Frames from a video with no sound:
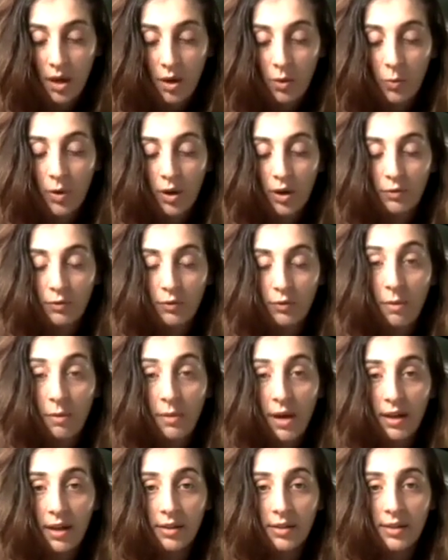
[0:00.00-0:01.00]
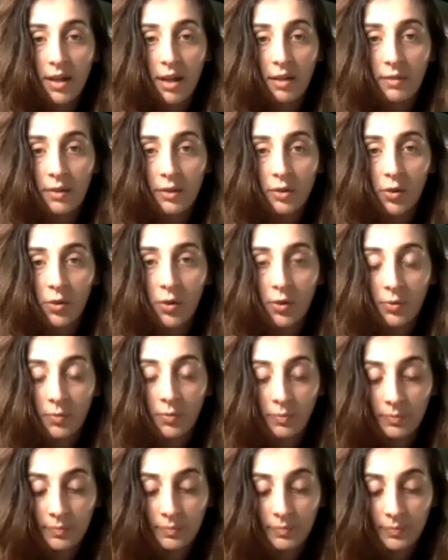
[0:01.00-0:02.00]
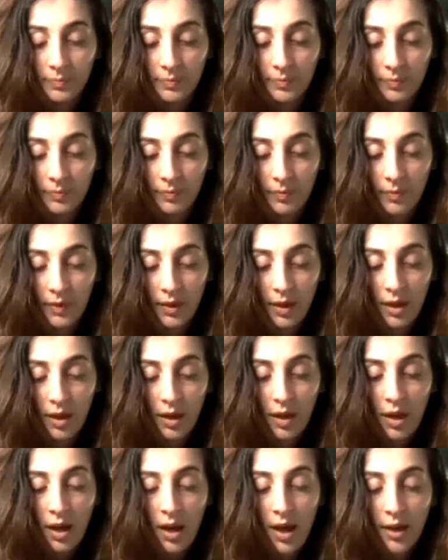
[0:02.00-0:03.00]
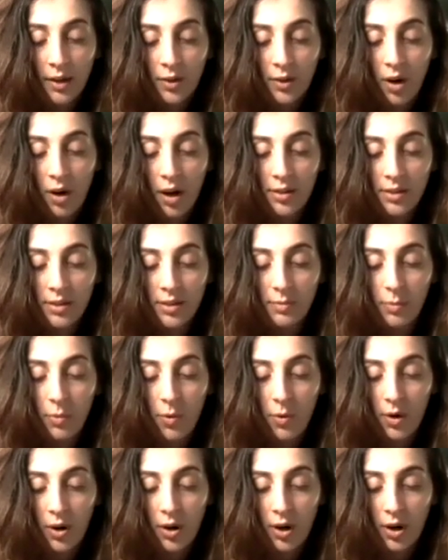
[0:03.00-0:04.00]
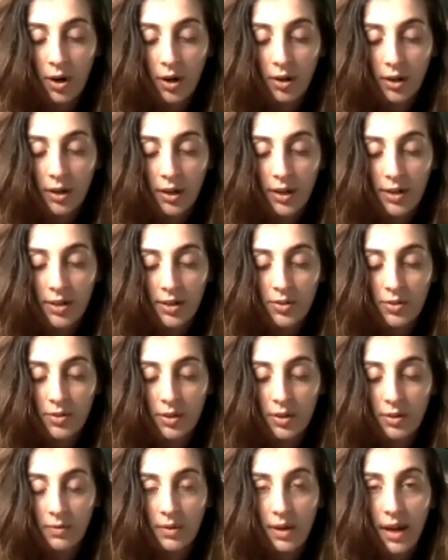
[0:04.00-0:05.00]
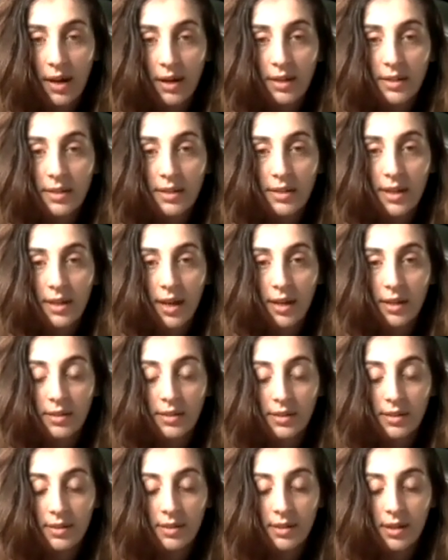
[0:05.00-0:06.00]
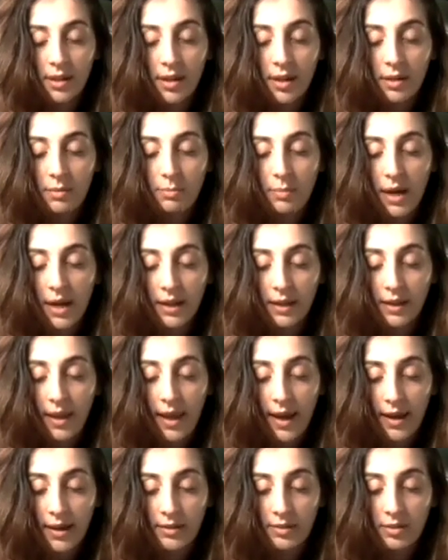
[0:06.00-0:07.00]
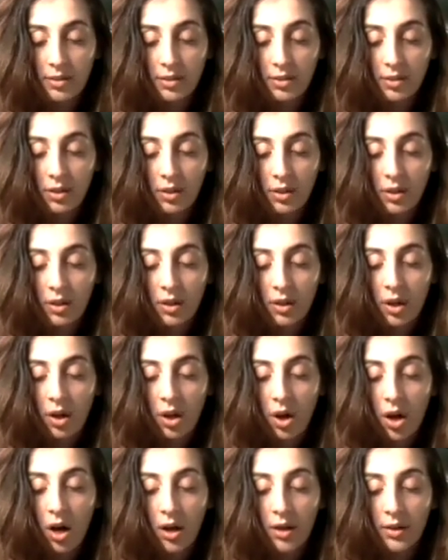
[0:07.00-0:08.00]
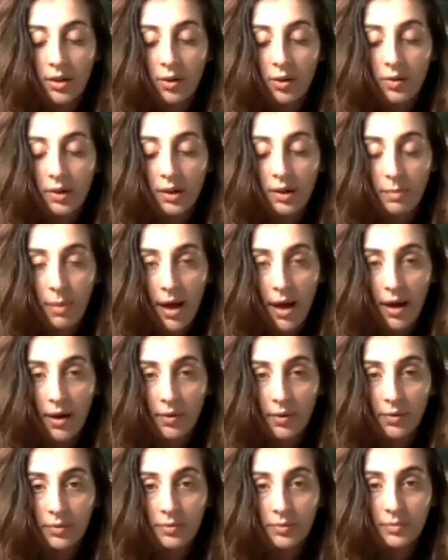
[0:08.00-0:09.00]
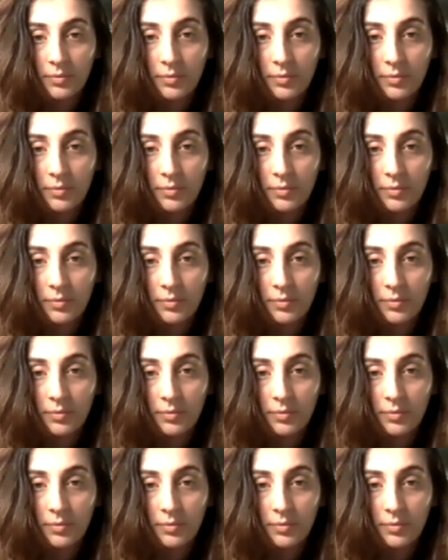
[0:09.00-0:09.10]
We are from El Salvador. I crossed the border into the United States by land on or about.